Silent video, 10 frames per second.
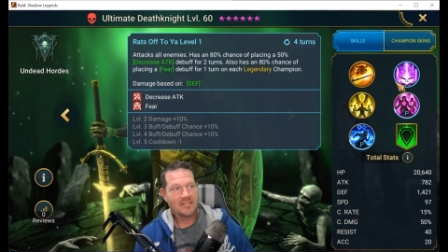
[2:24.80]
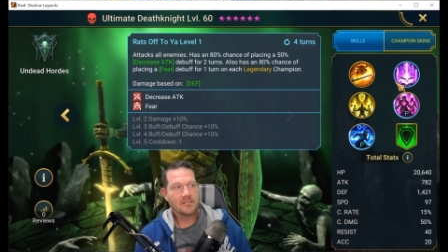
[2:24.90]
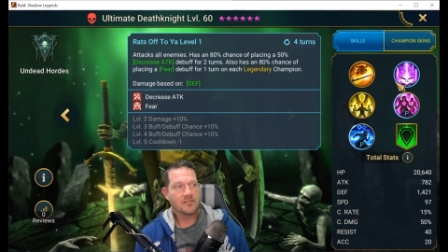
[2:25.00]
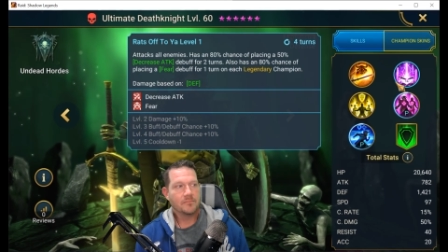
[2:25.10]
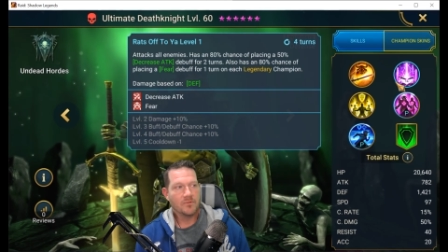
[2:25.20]

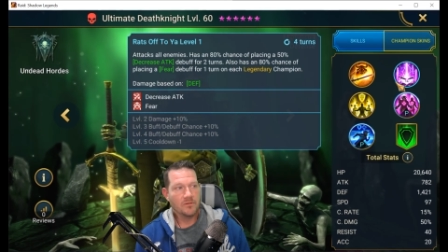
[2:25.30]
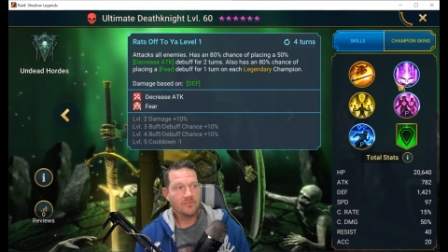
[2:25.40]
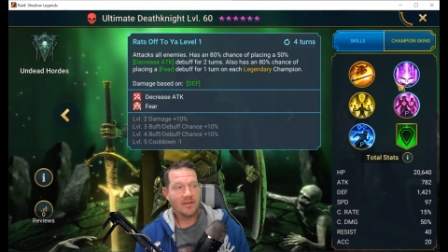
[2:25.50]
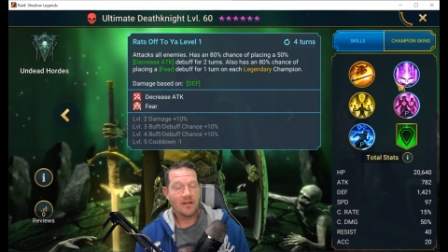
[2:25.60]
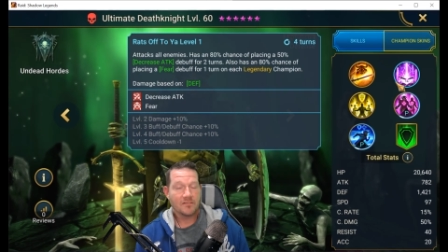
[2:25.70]
That's a good
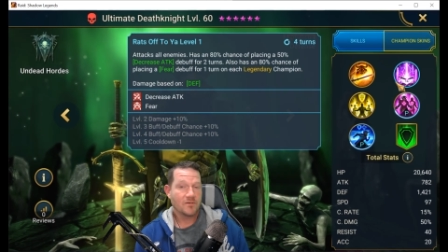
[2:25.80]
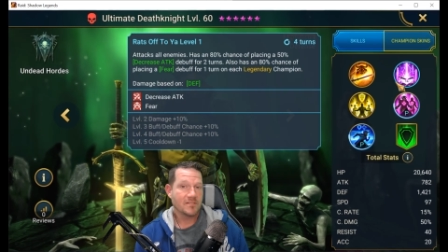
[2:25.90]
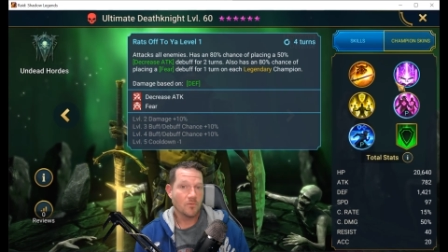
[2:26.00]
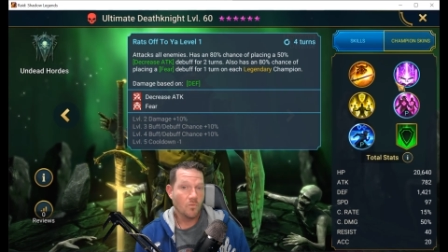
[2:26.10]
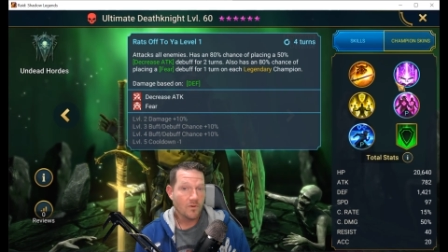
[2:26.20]
move. It also
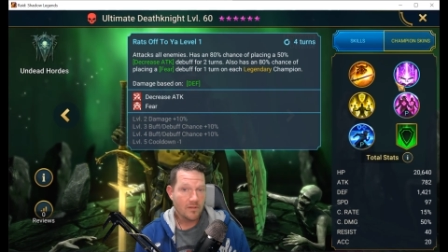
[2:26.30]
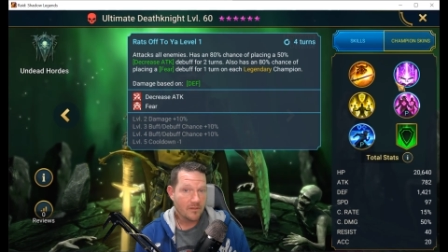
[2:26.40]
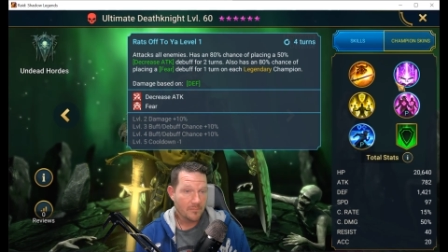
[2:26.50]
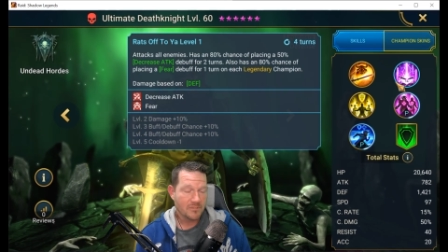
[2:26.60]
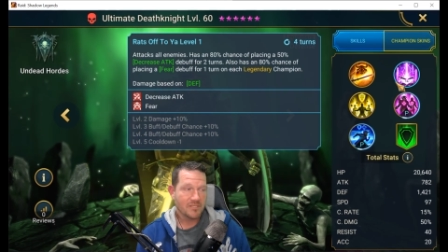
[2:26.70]
has a
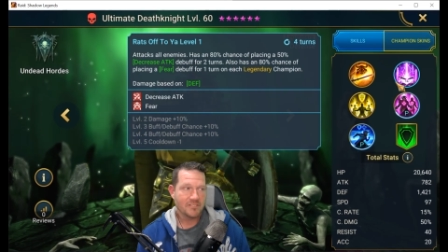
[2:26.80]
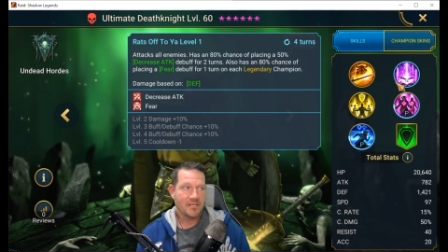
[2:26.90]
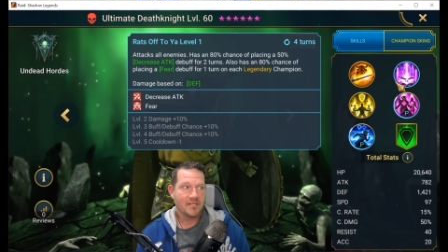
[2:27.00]
100%